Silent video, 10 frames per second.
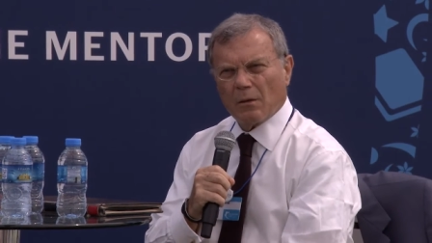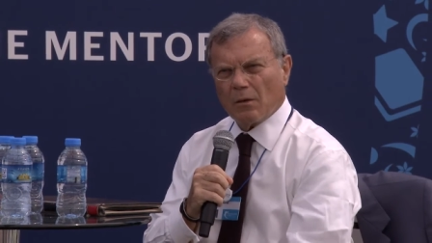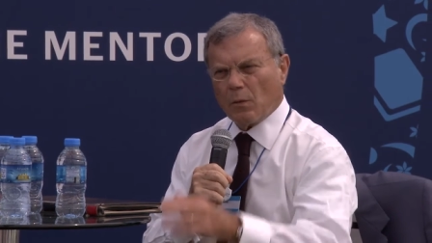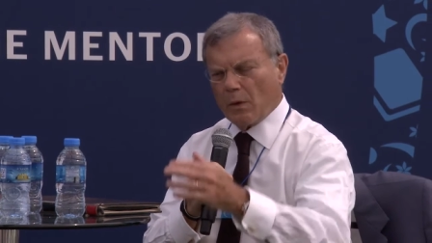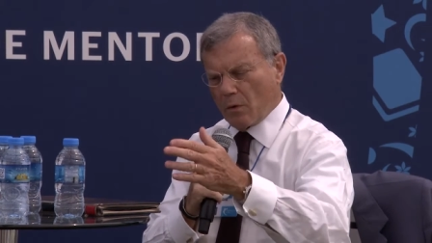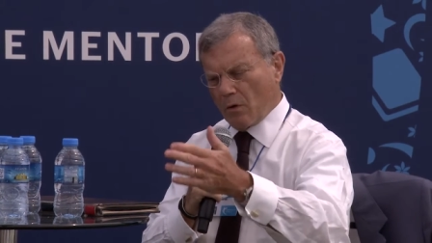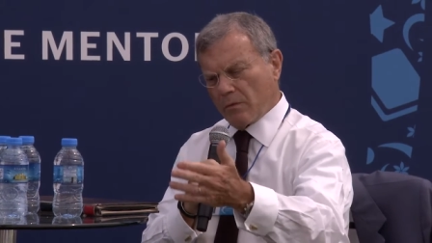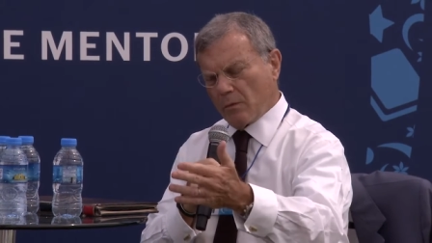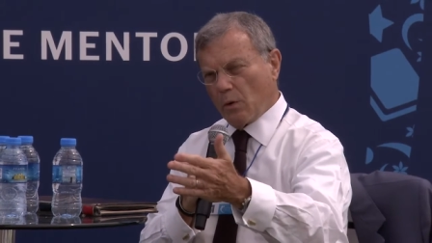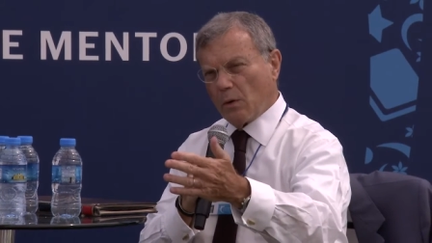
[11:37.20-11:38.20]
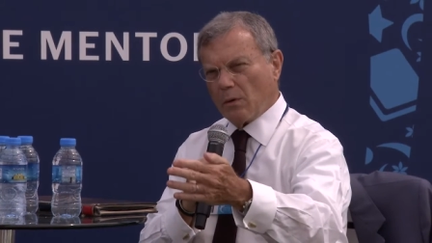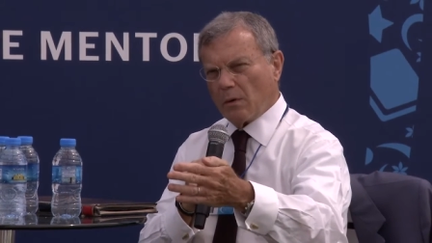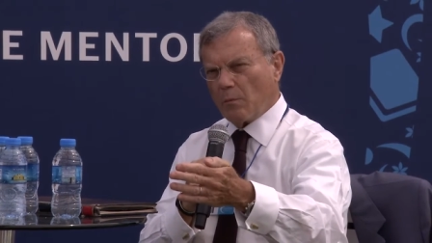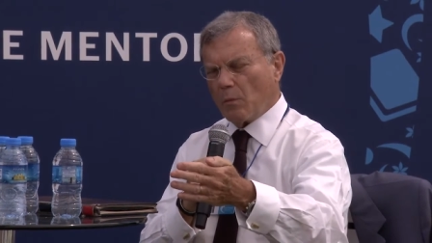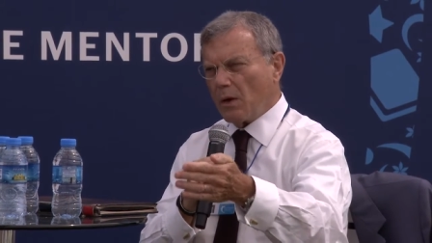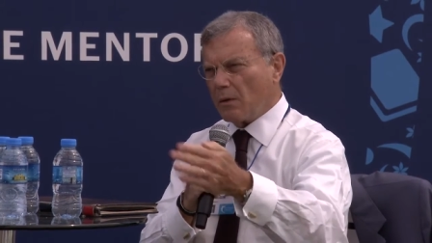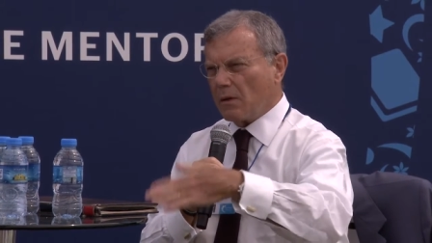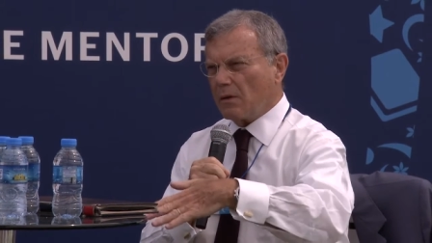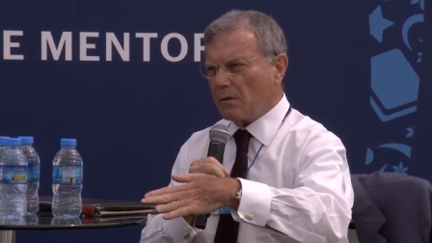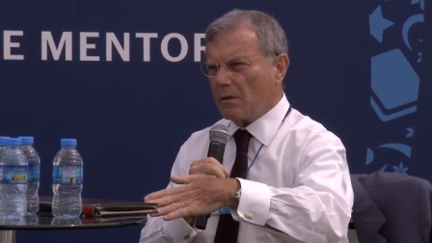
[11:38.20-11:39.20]
we were on, one
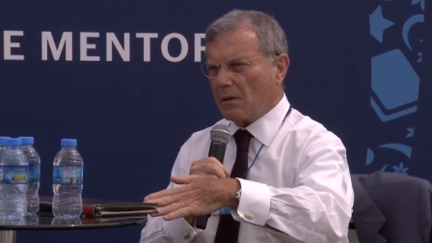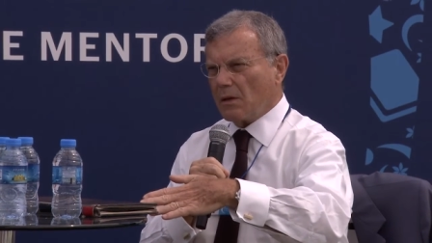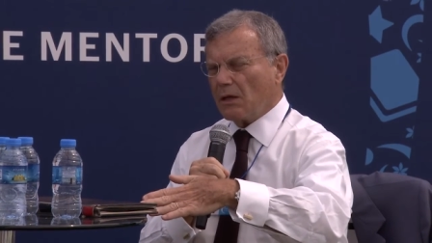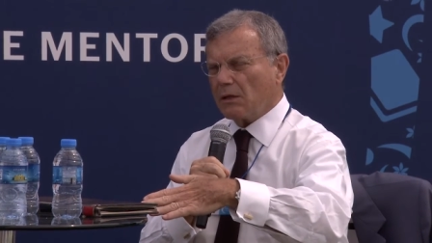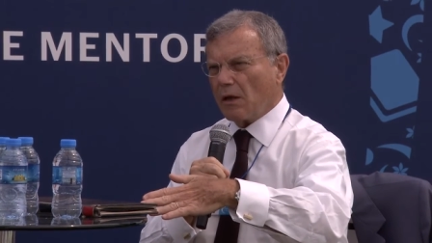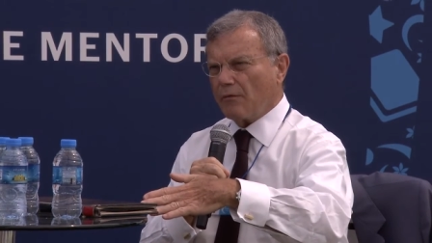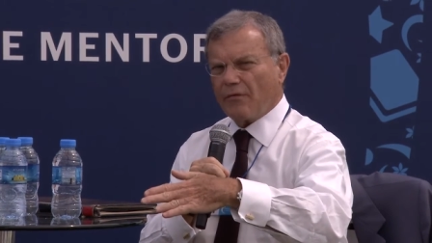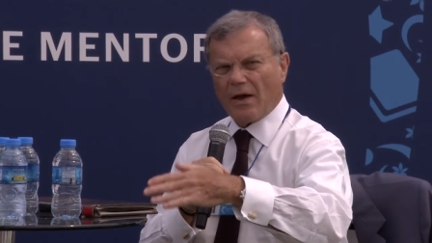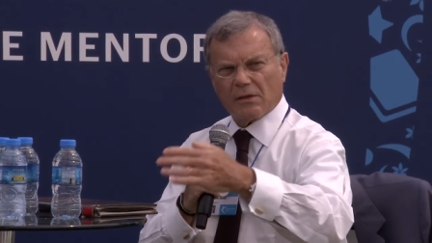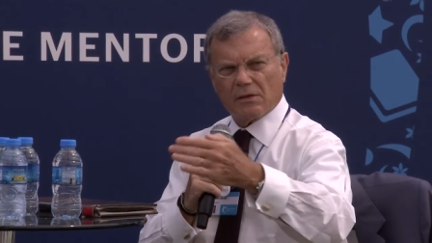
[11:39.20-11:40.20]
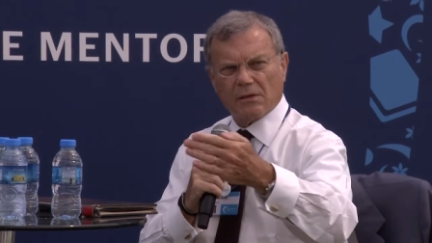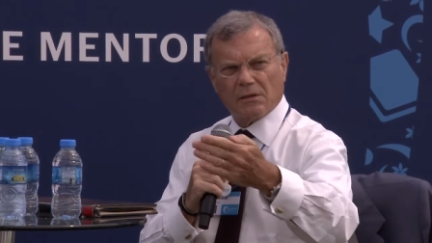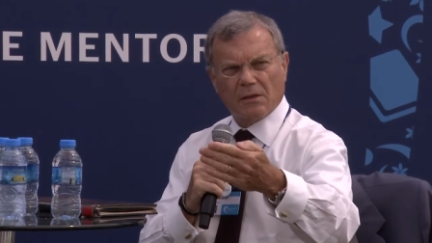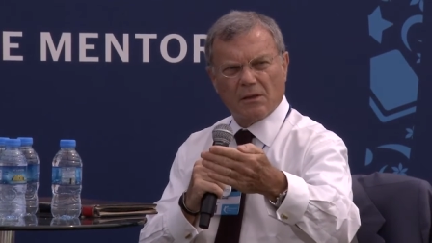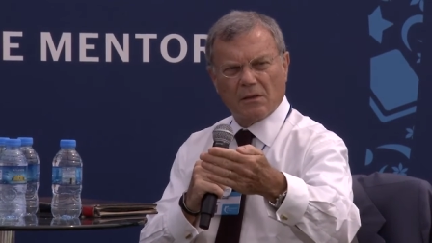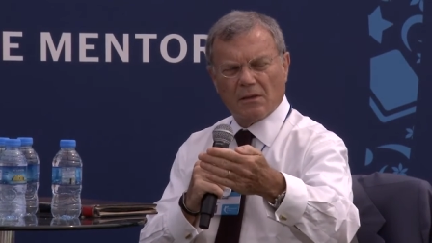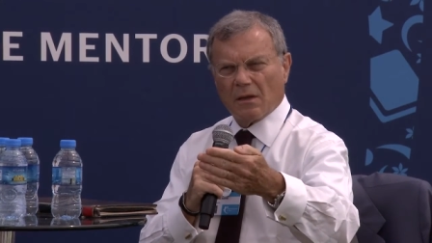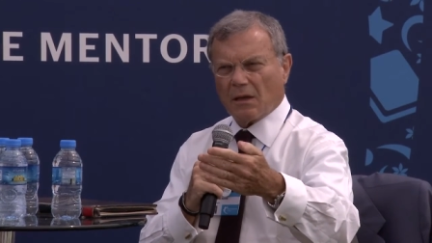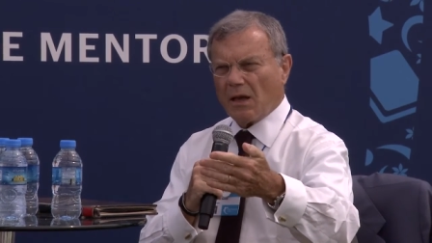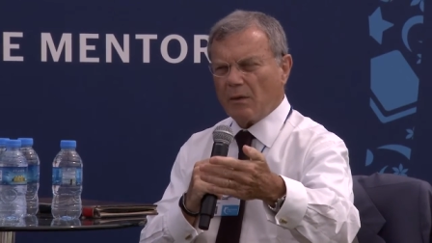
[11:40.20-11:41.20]
of the little known facts is that
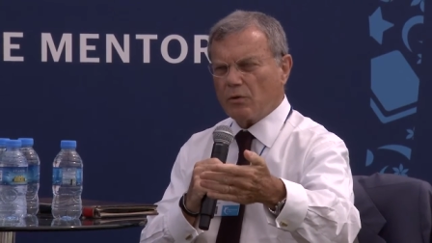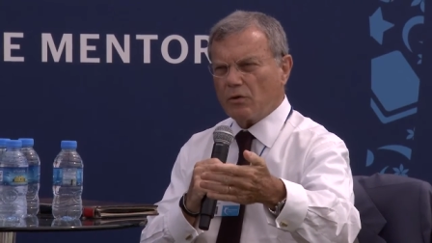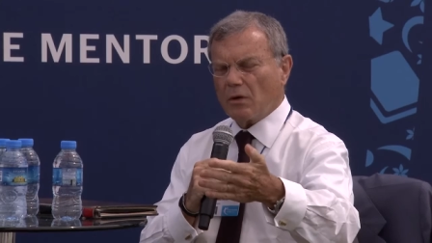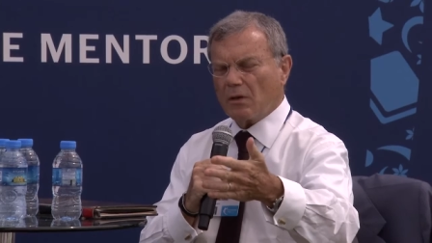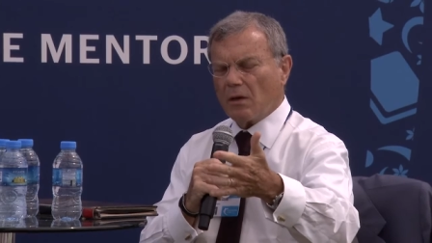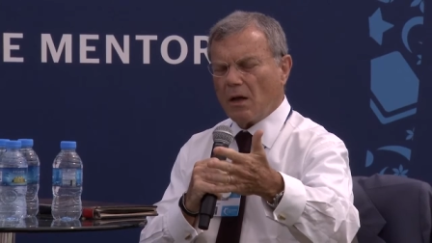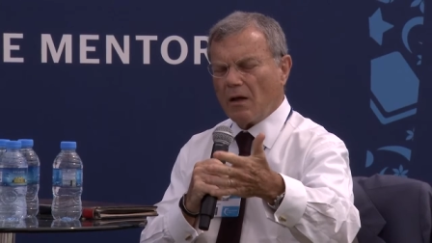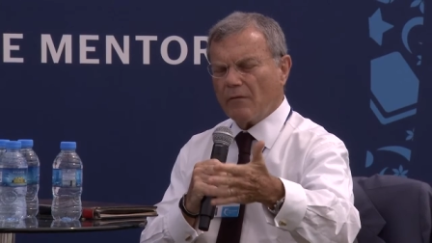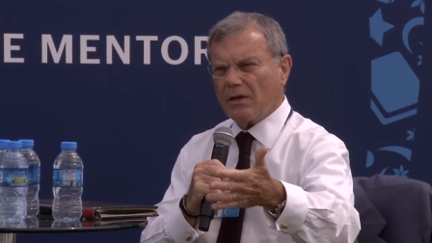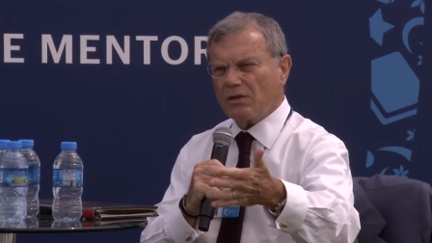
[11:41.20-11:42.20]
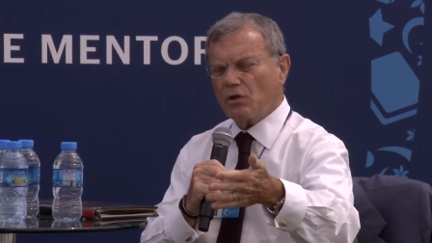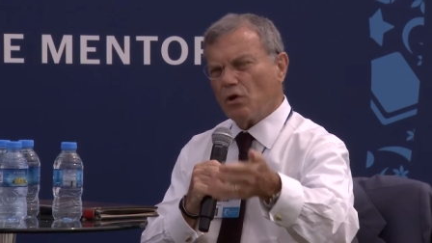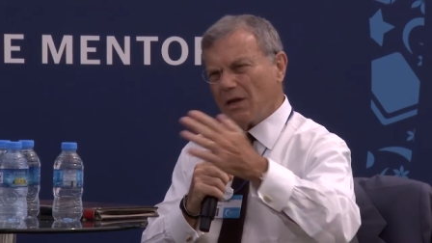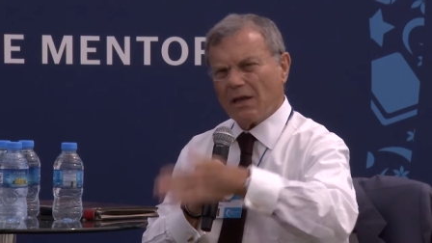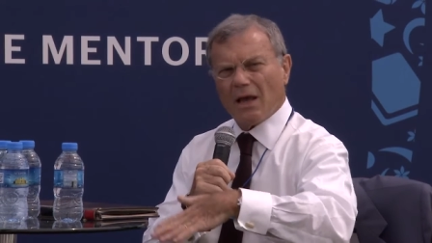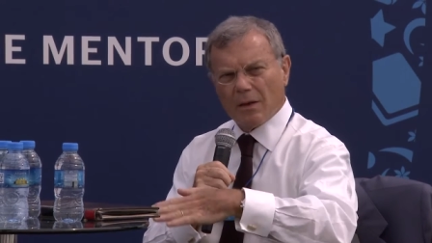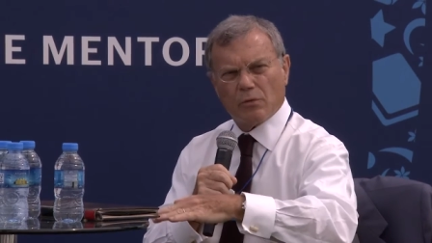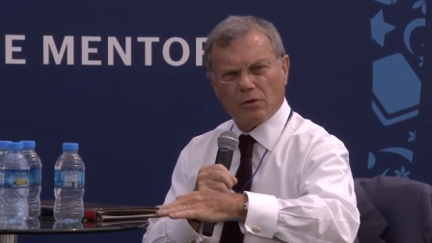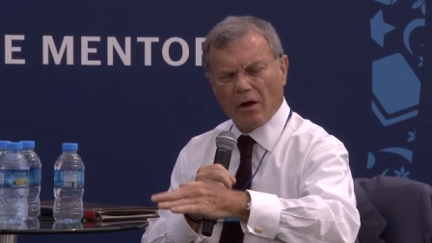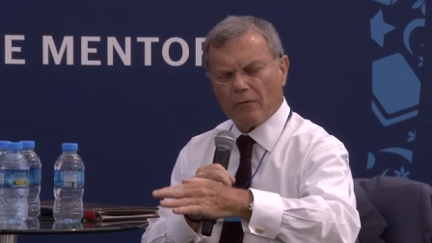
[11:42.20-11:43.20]
Harvard is not in
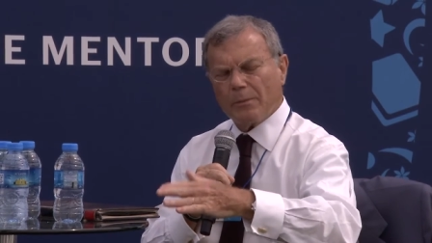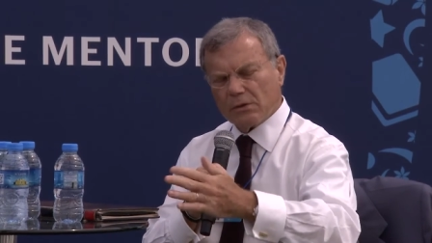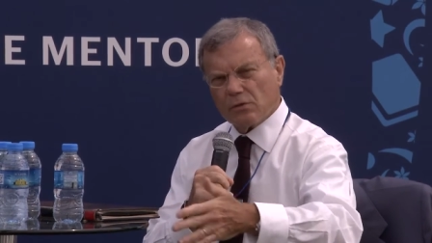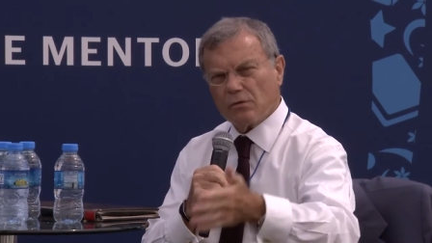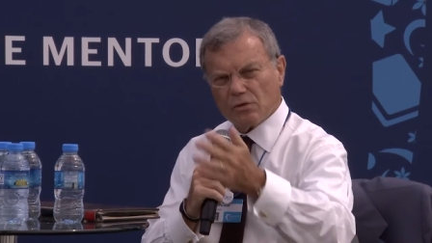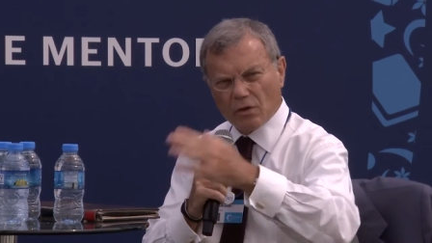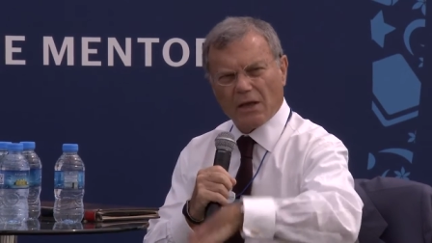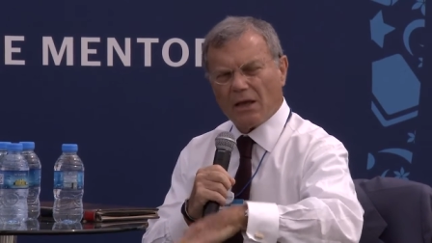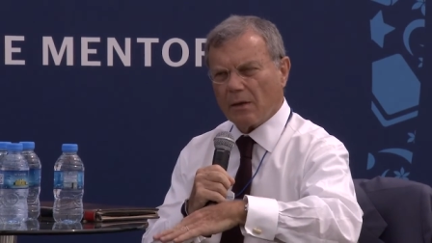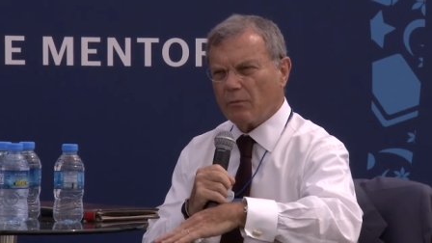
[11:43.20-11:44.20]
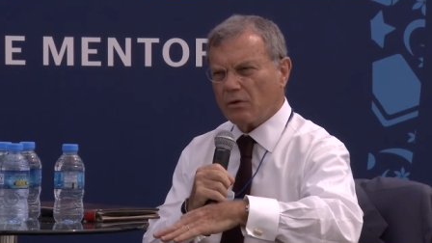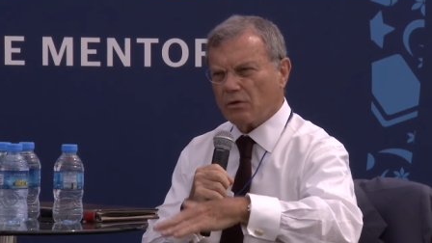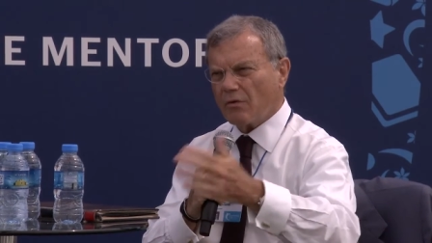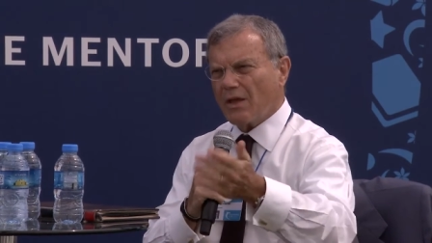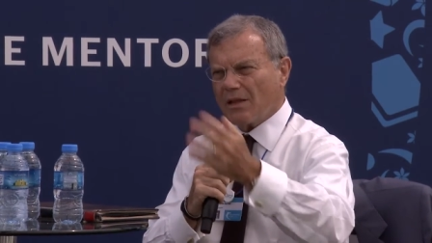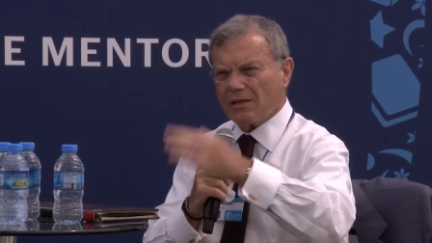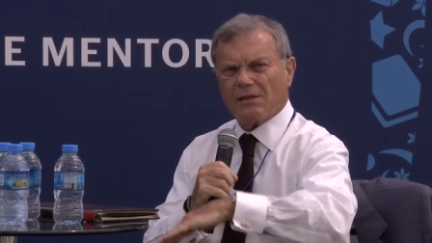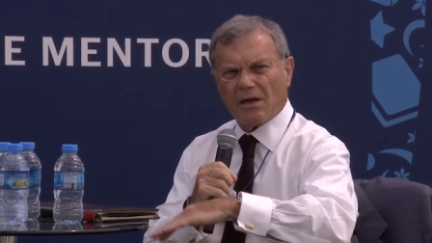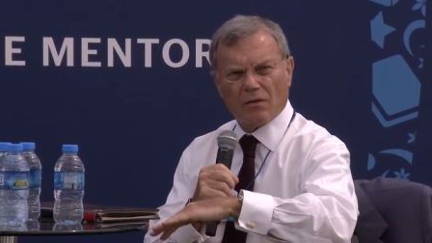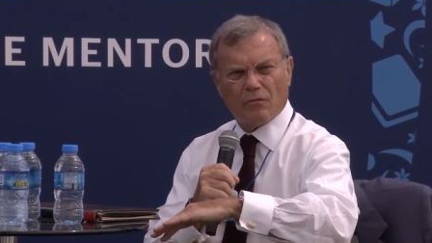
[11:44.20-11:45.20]
Cambridge. Harvard Business School is not in Cambridge. It's on the other
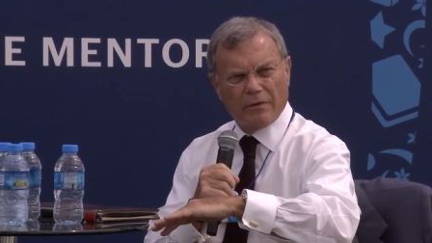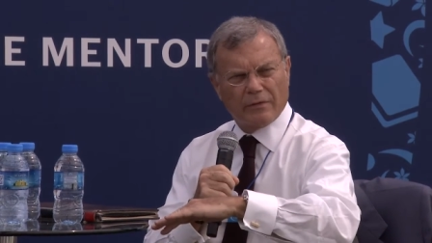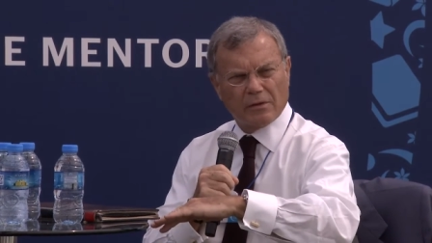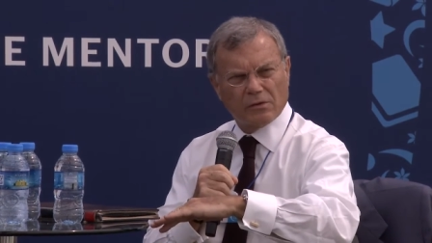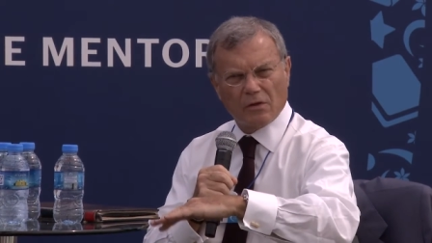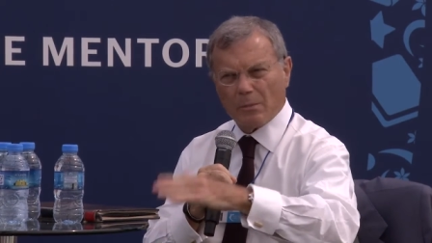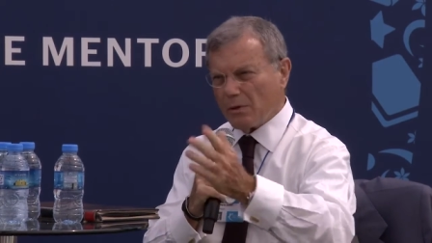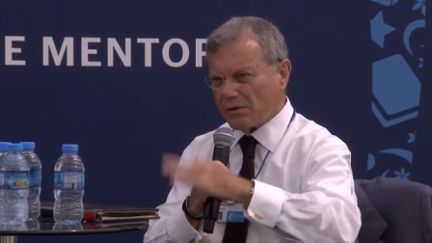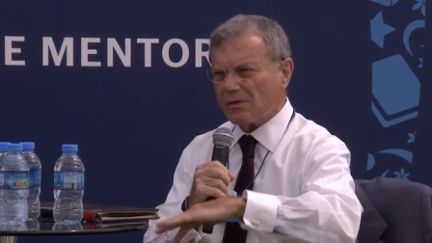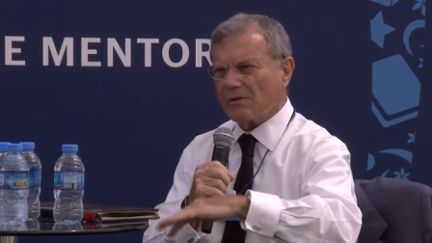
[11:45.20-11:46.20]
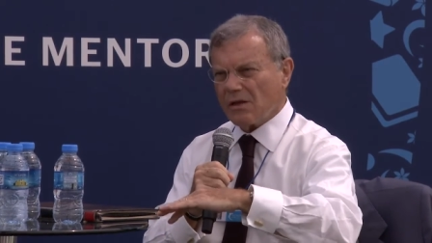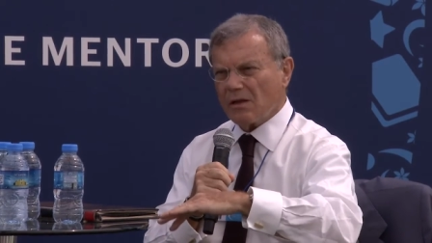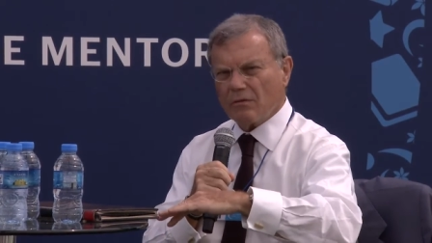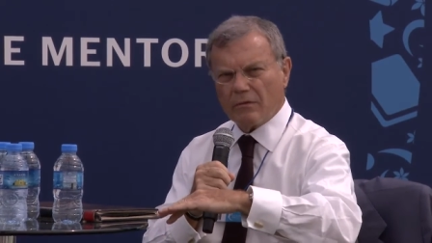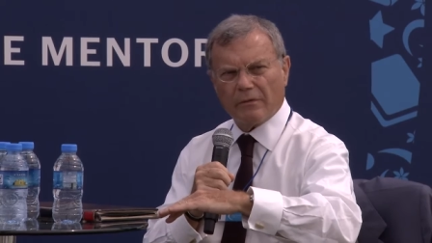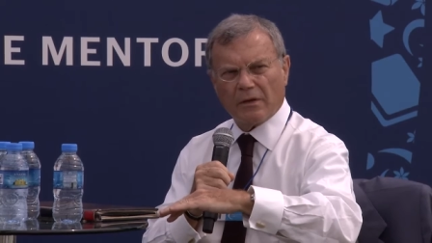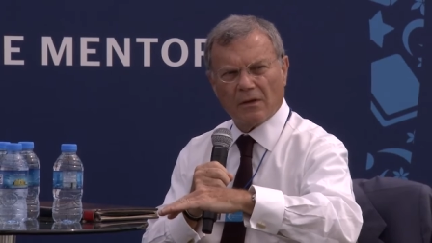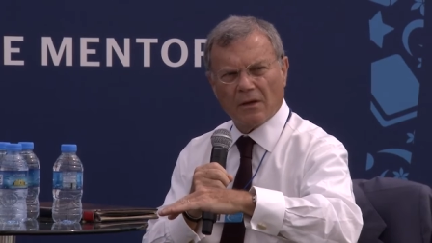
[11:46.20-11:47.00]
side of the river. It's on the Boston side of the river.